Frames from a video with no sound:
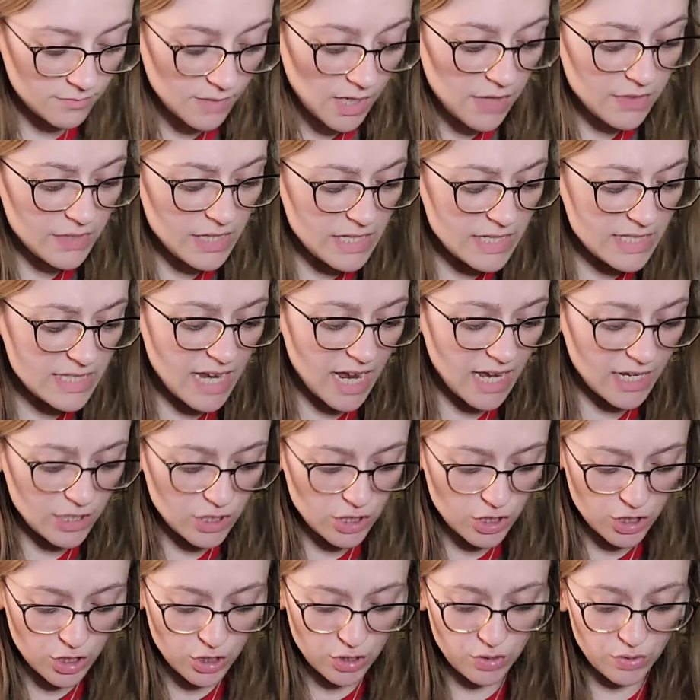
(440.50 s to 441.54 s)
These
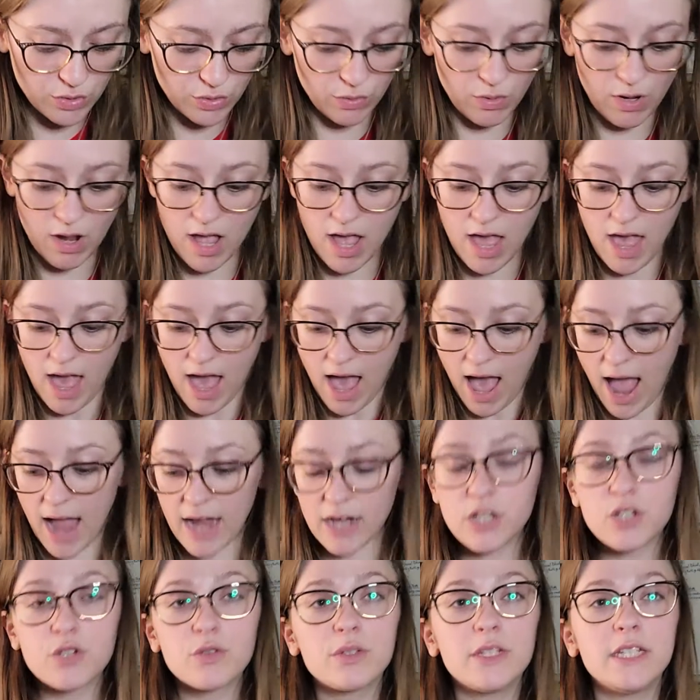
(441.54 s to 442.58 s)
next two
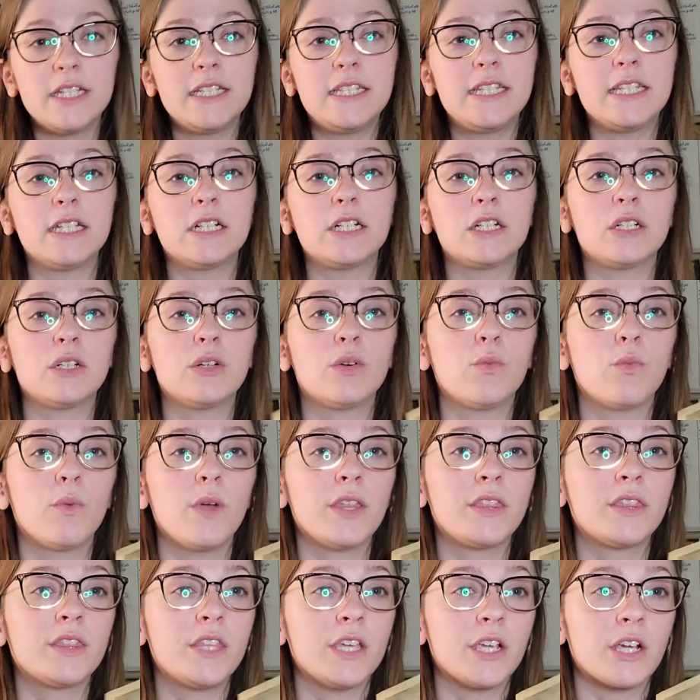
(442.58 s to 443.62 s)
actually deal
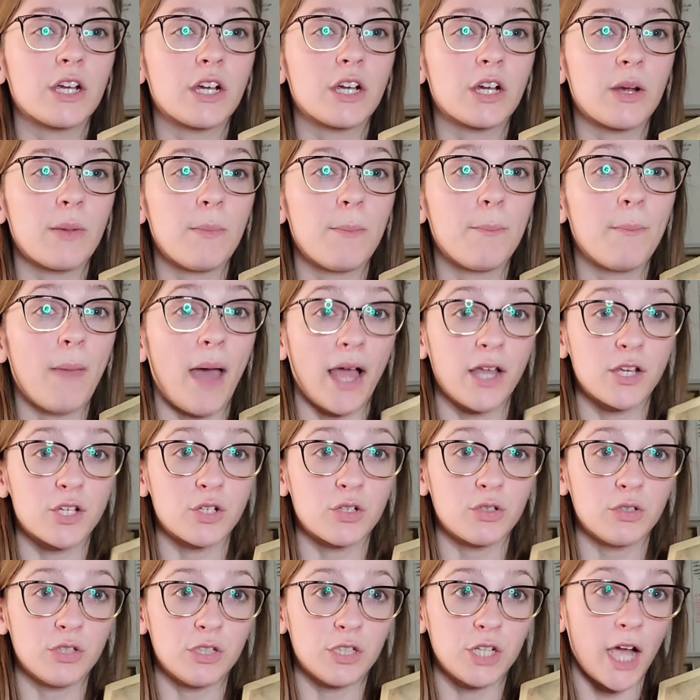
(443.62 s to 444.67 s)
with their
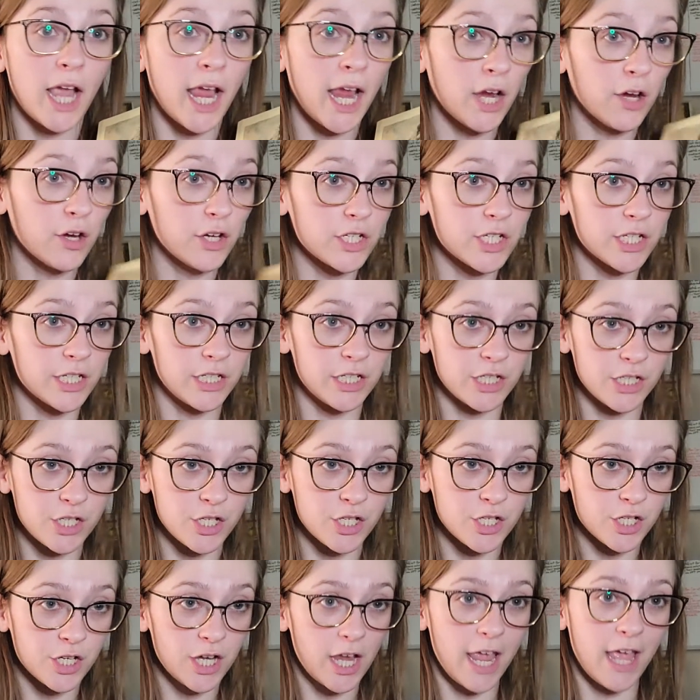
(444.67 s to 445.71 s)
magical
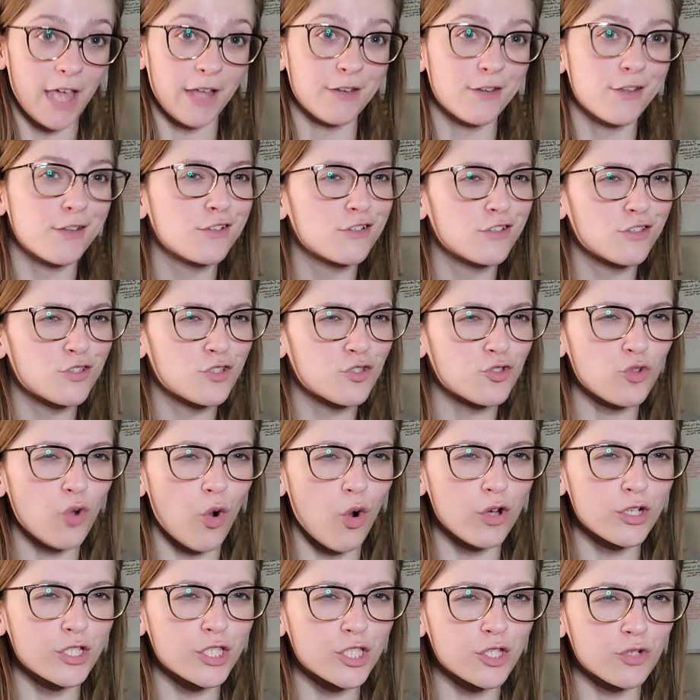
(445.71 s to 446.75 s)
heritage and
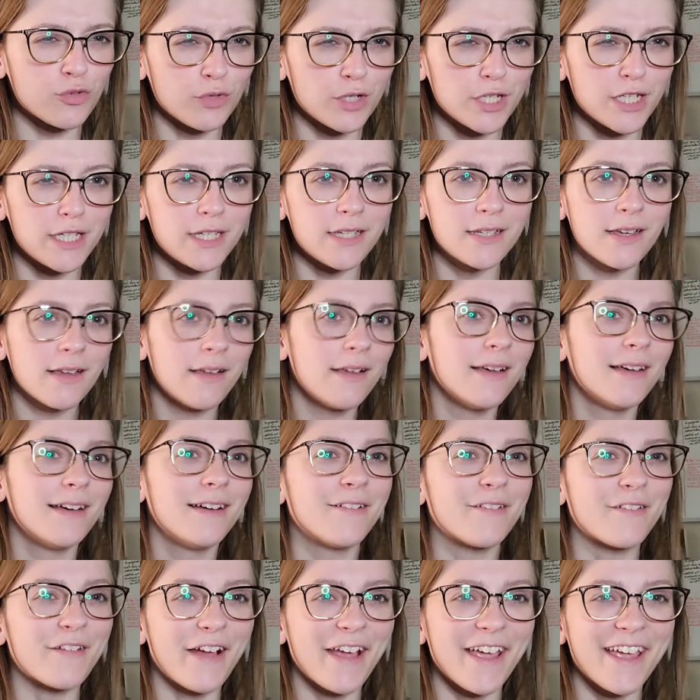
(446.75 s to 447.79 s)
sorcery,
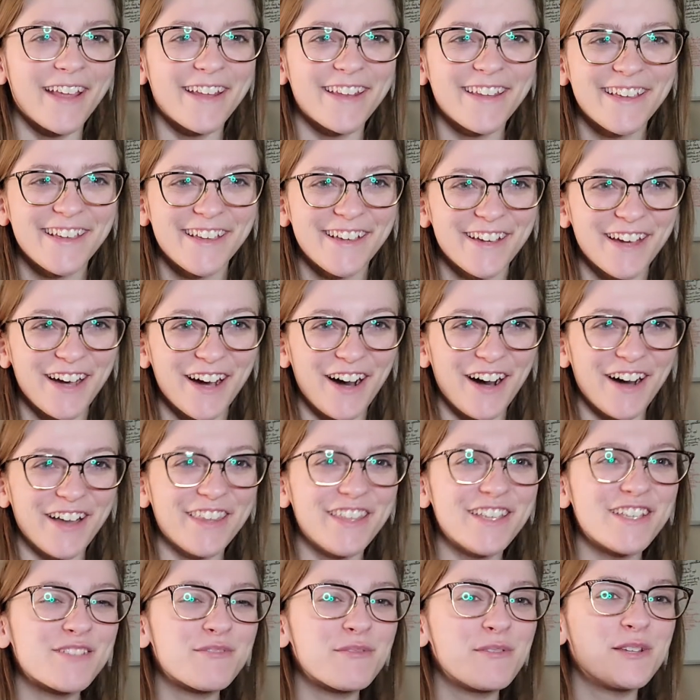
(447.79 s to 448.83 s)
right? Uh,
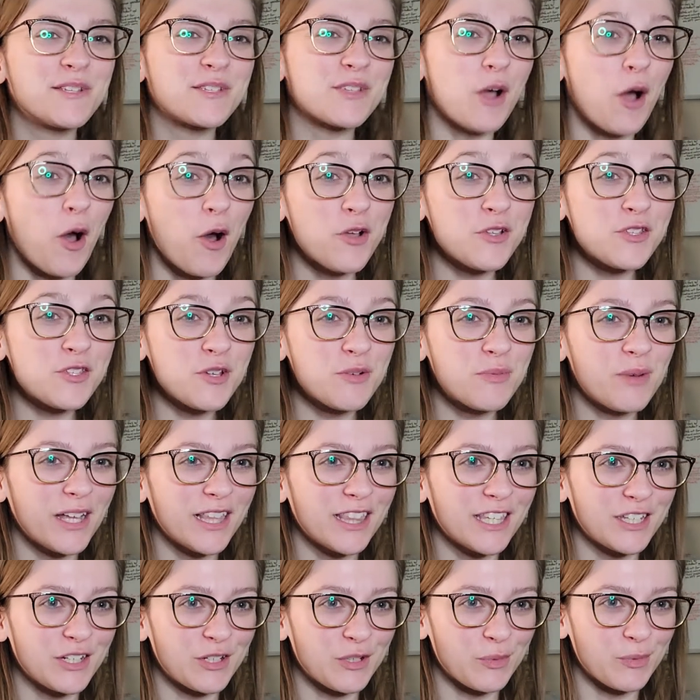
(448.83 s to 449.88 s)
this one is also by
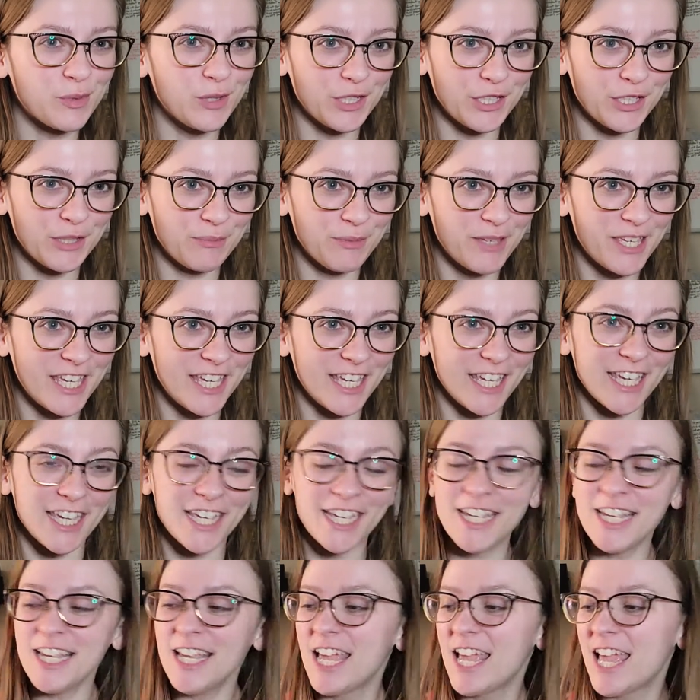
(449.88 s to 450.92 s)
Leonard William
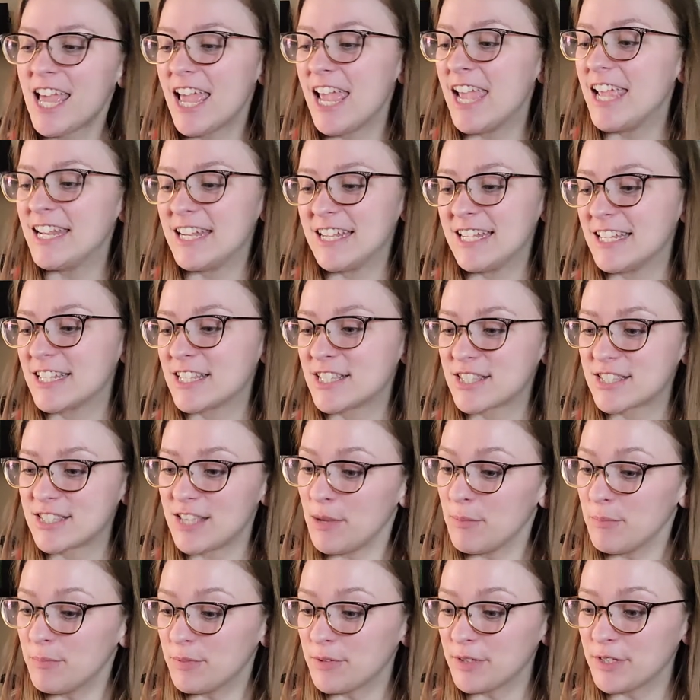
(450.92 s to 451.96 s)
King, and it's
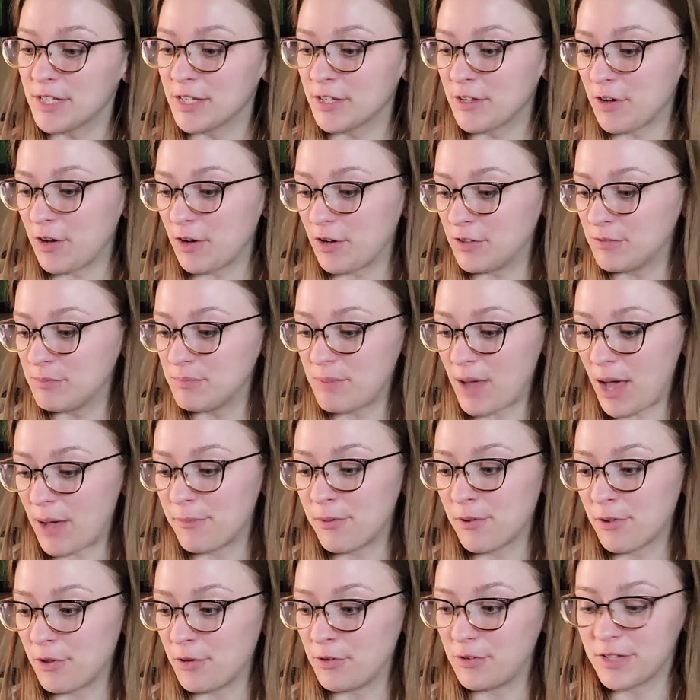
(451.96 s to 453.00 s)
simply called
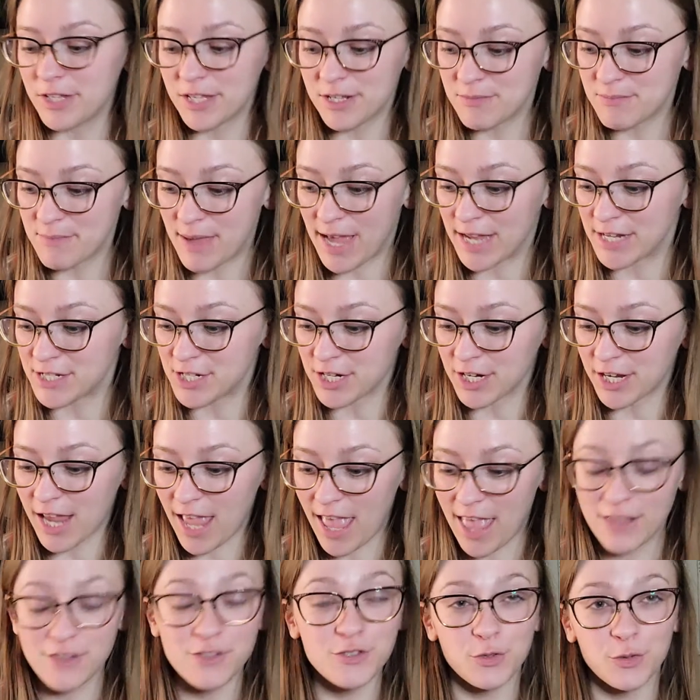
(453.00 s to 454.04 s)
Babylonian Magic
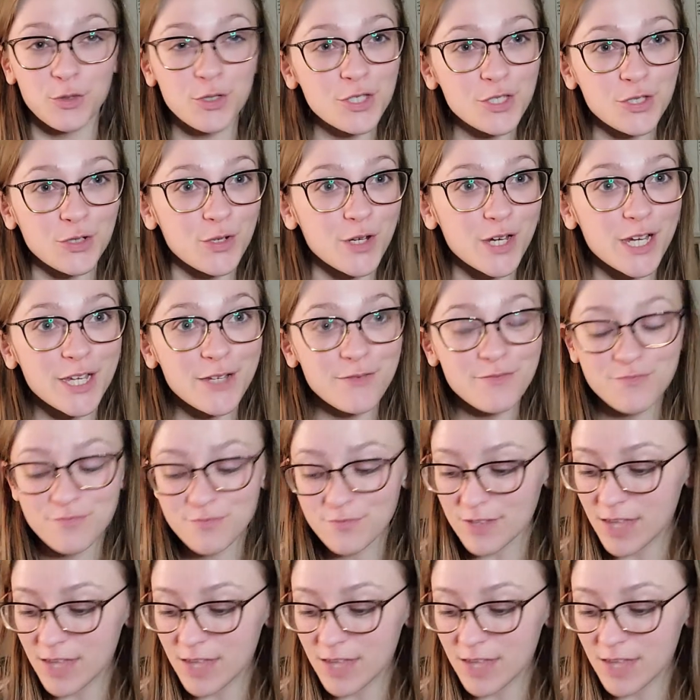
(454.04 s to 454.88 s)
and Sorcery.